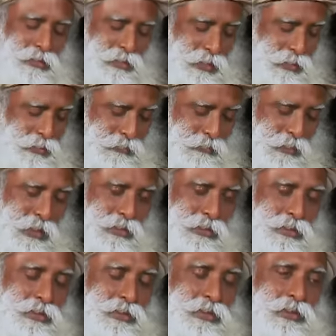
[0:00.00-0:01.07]

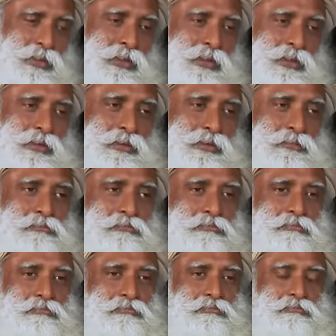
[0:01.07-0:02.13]
Otherwise,
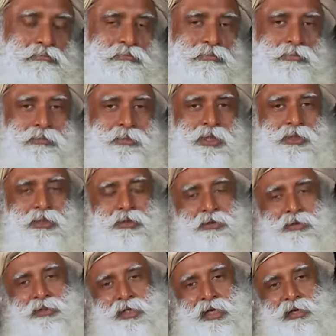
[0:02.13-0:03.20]
neither
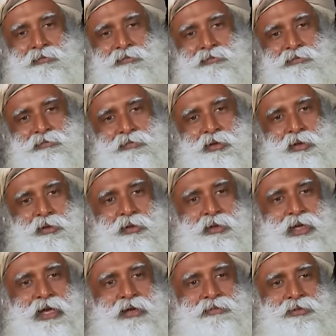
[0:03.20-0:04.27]
yourself nor your
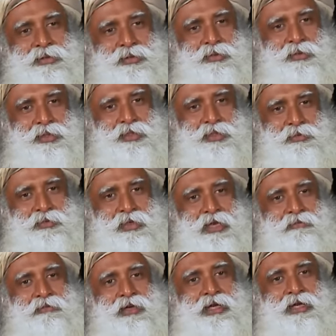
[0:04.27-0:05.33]
life situations will
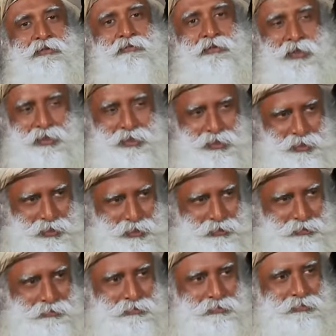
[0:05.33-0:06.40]
ever get fixed,
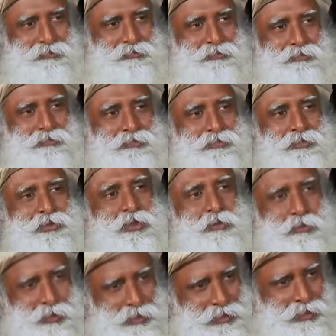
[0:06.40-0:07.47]

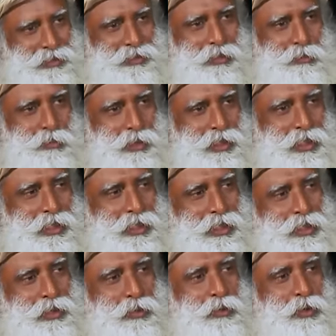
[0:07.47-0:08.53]
simply complaining
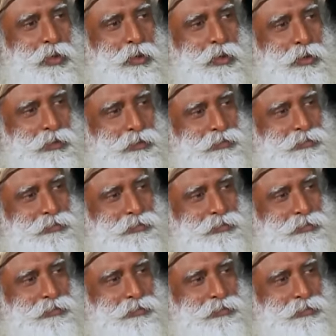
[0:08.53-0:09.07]
and going on.